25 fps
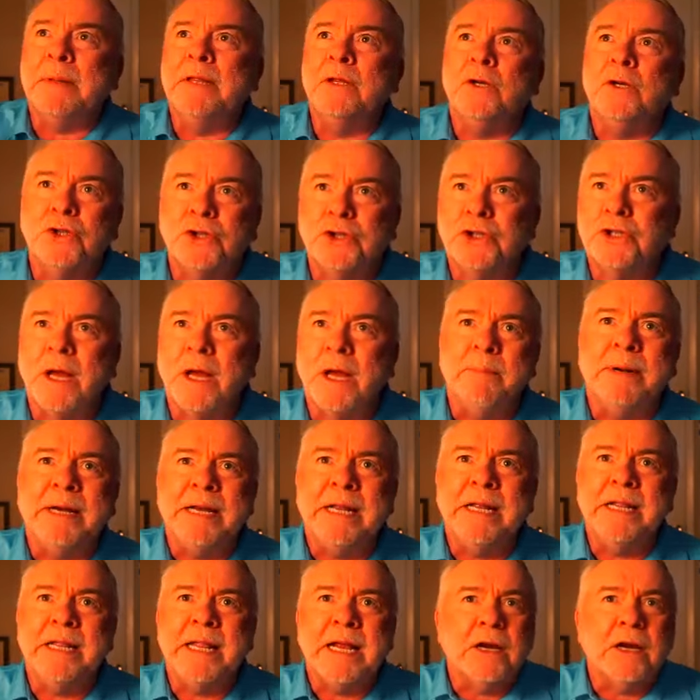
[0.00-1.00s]
and there's
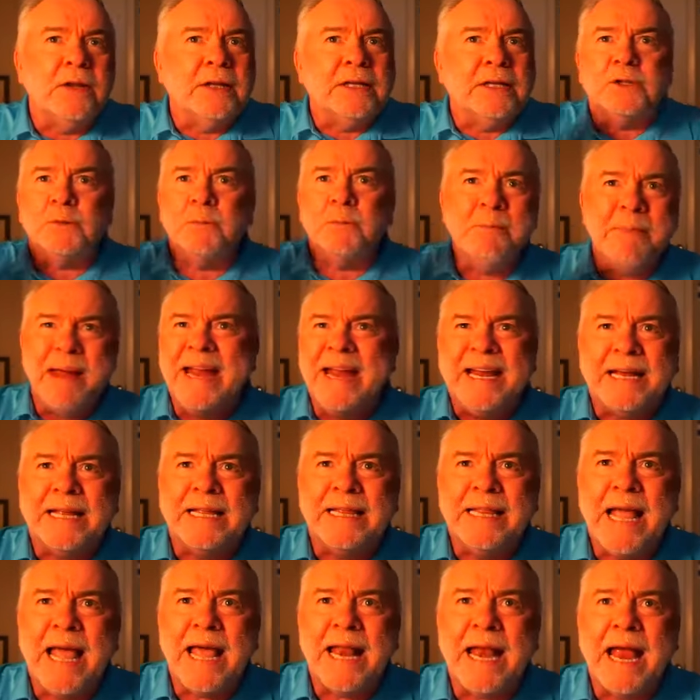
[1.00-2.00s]
somebody there that's
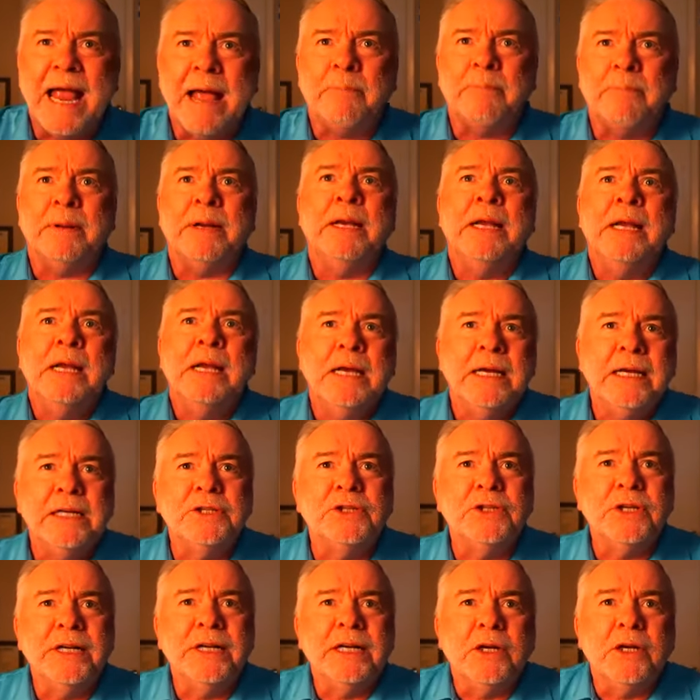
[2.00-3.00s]
making that happen
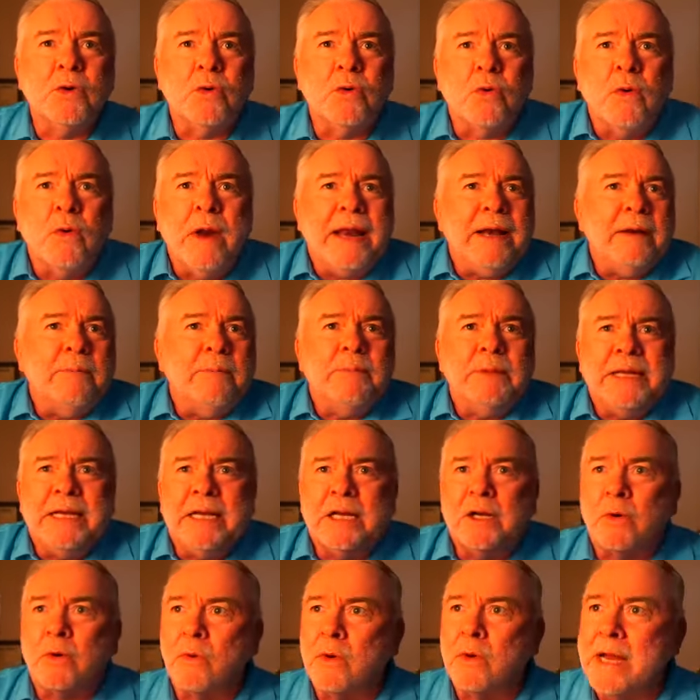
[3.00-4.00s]
it's an incredibly
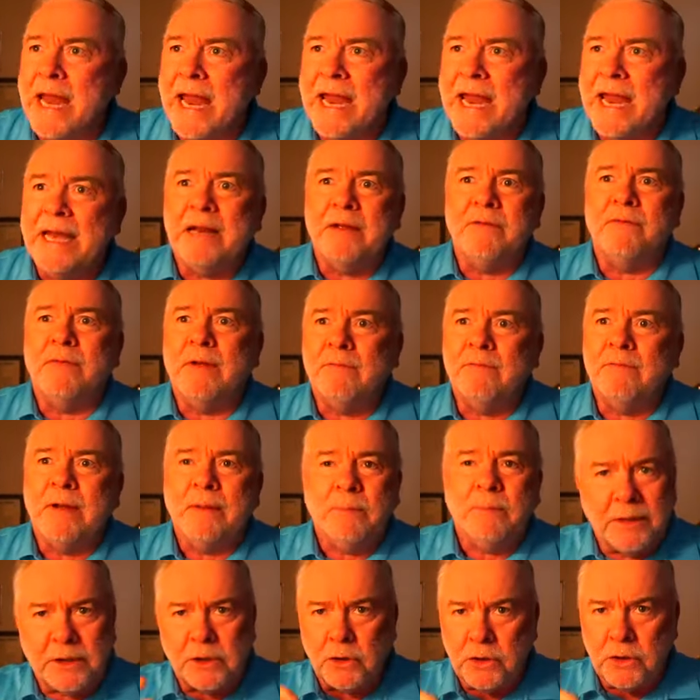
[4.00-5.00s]
creative
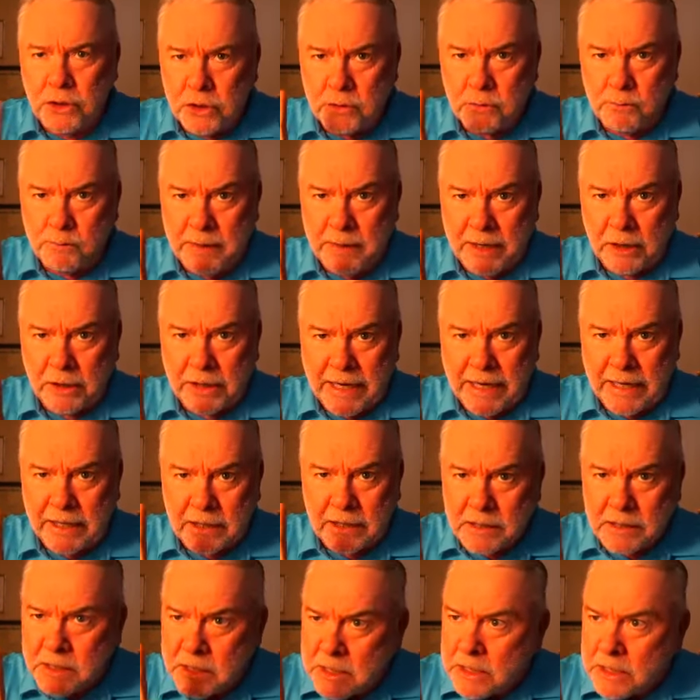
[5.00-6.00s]
but you better get
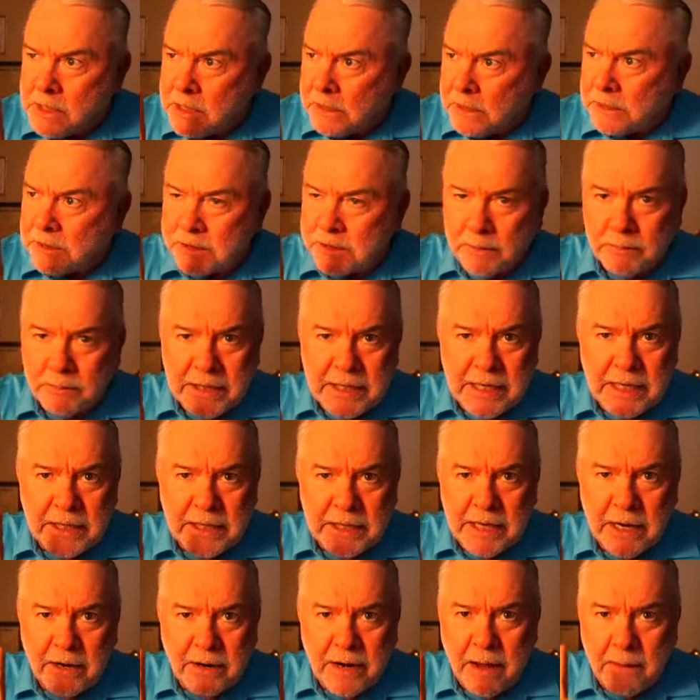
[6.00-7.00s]
a somebody
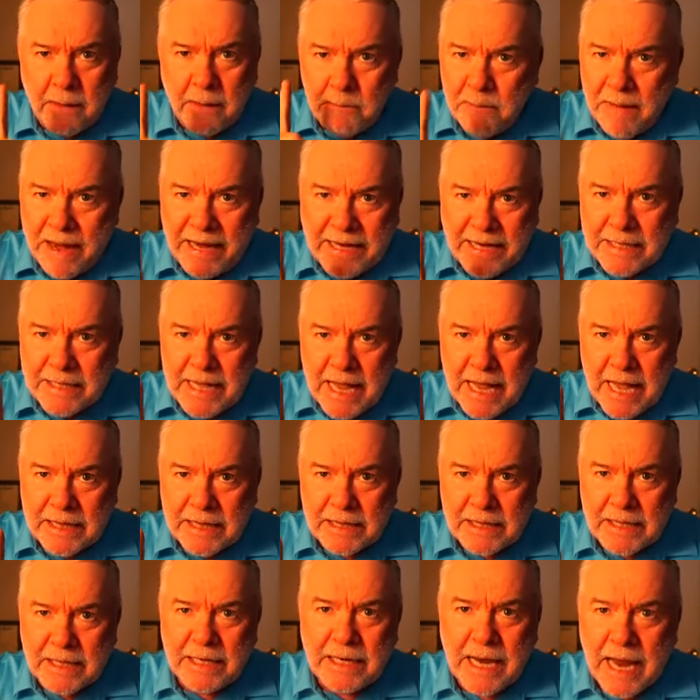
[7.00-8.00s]
in there to make that
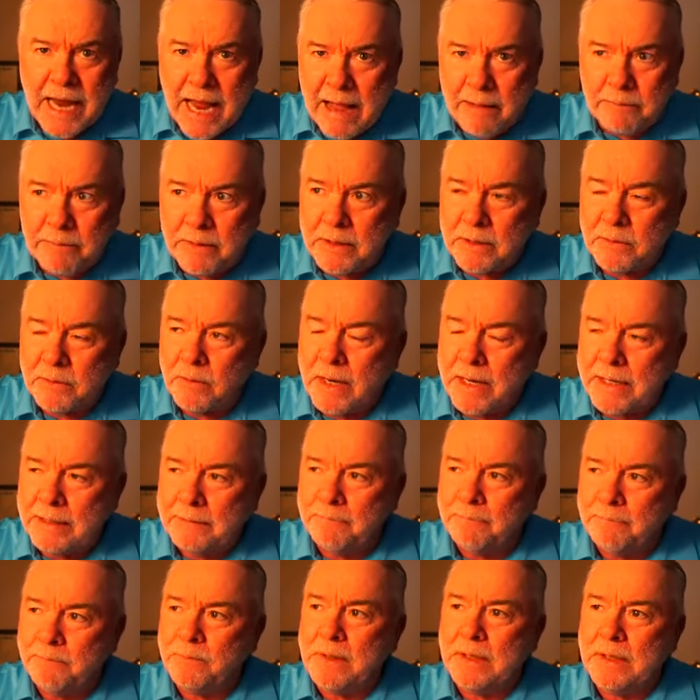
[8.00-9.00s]
thing happen right
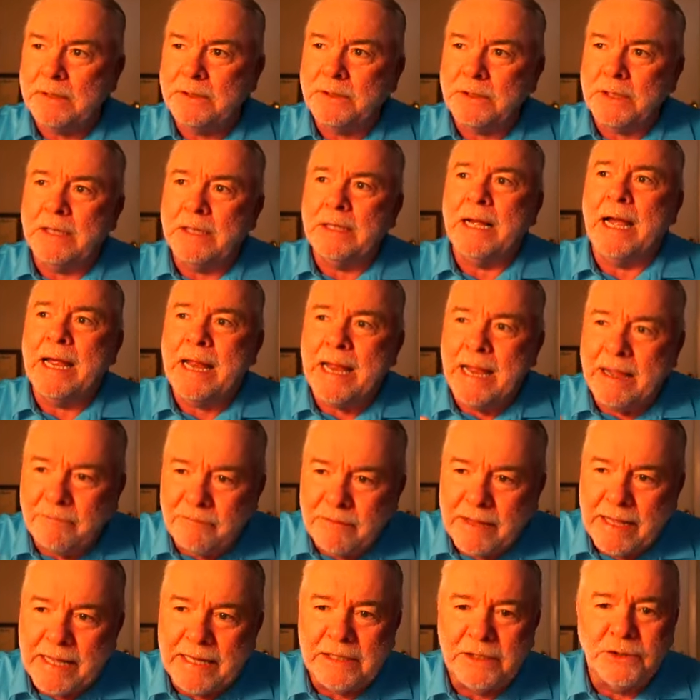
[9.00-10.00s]
it's a, uh, I
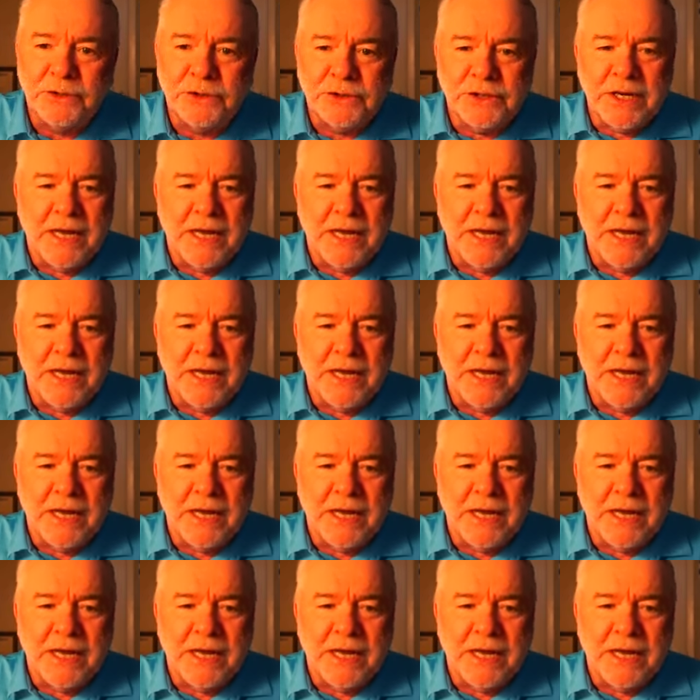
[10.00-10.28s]
have that in